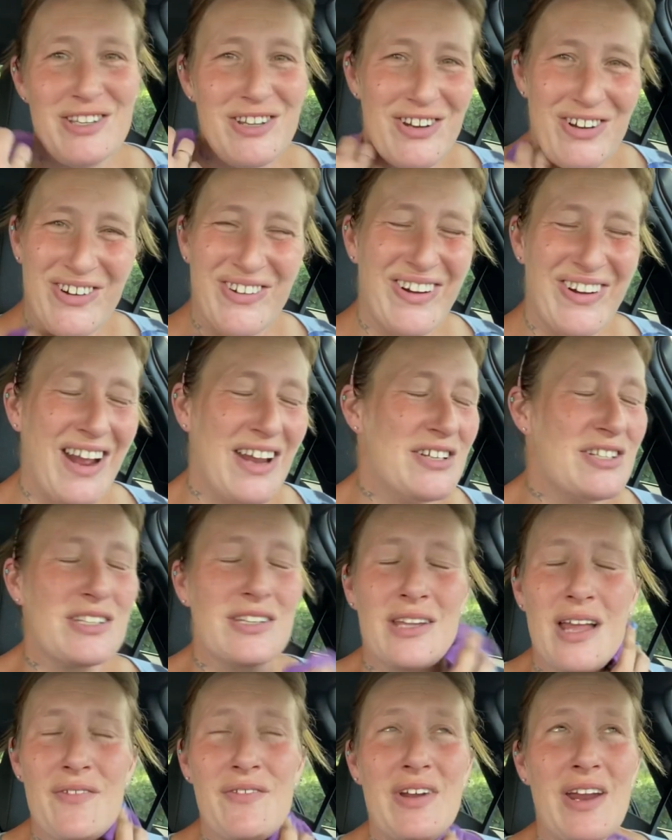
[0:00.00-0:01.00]
I just
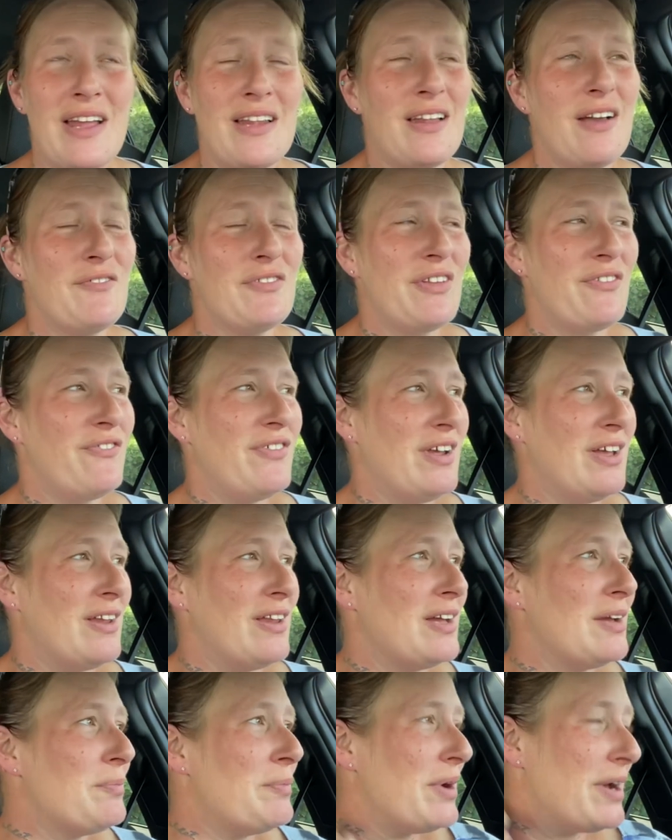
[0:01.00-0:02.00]
love it. I love the
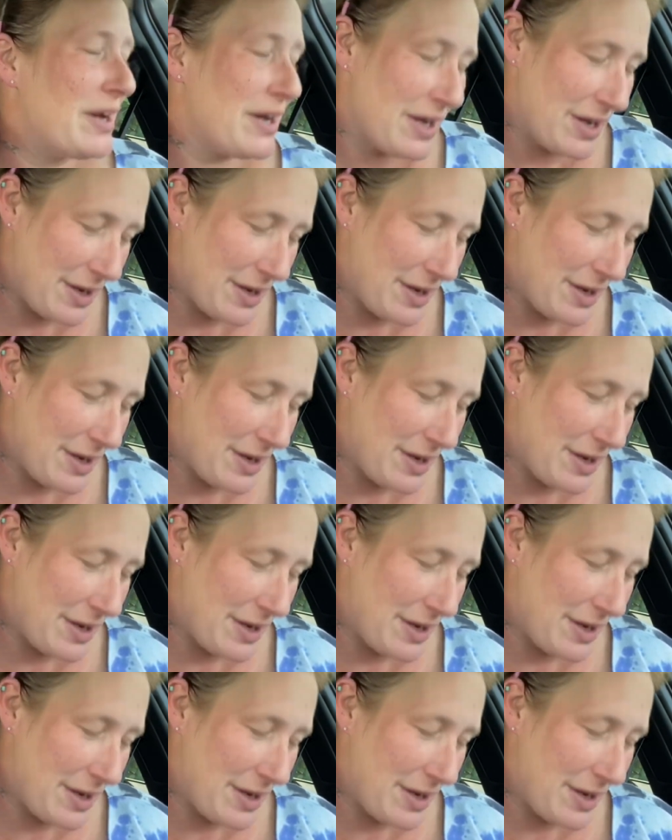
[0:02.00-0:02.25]
feeling, but